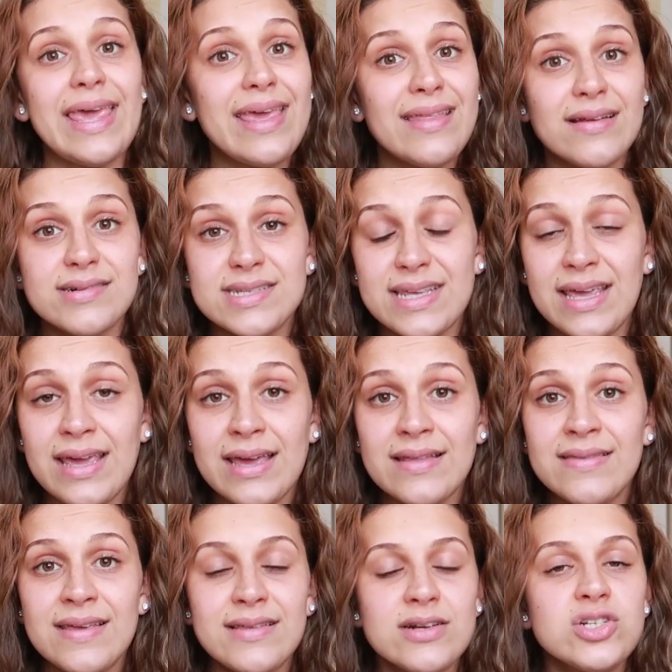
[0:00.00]
there's
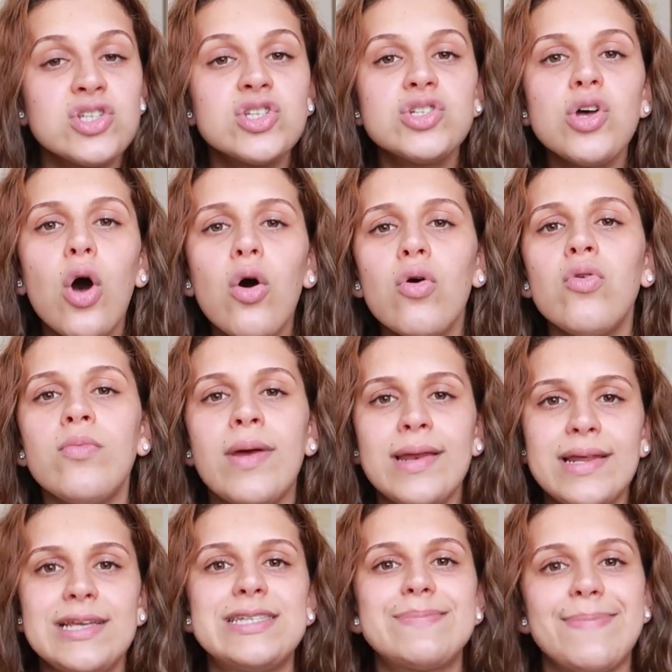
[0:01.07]
ENT, there's so many